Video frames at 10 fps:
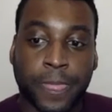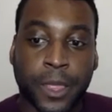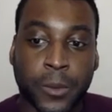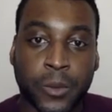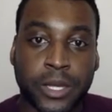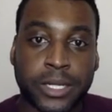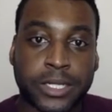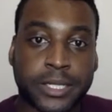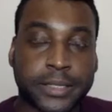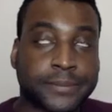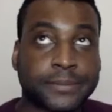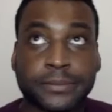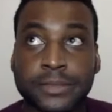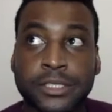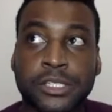would
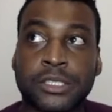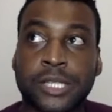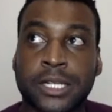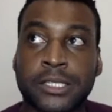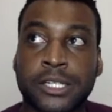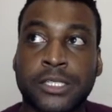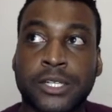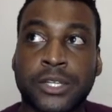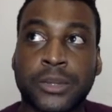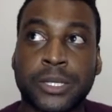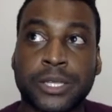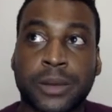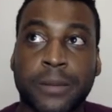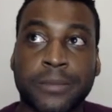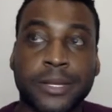suggest to you is
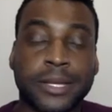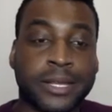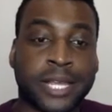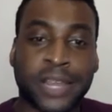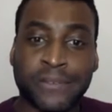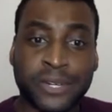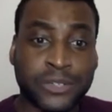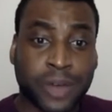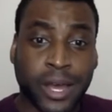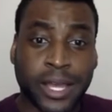give it a try.